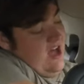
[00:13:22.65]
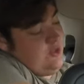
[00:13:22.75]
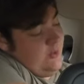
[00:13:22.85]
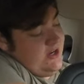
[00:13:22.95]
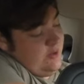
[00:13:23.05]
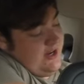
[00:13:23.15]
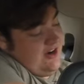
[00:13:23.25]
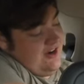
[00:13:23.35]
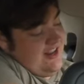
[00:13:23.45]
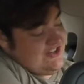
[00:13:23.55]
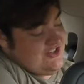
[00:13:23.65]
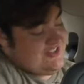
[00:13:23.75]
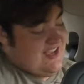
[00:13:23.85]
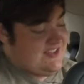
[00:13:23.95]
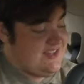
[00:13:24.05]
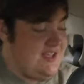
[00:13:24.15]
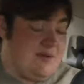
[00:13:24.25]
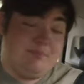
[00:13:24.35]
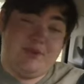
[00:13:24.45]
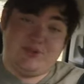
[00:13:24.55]
On the window here, it actually says
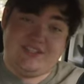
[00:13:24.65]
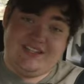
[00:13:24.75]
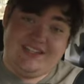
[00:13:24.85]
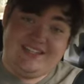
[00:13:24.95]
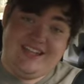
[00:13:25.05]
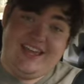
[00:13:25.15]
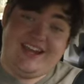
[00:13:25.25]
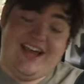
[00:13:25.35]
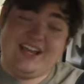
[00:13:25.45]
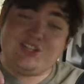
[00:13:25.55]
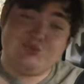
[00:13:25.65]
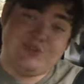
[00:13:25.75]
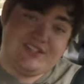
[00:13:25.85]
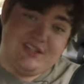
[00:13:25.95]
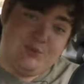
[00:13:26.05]
built in Indiana. I actually recently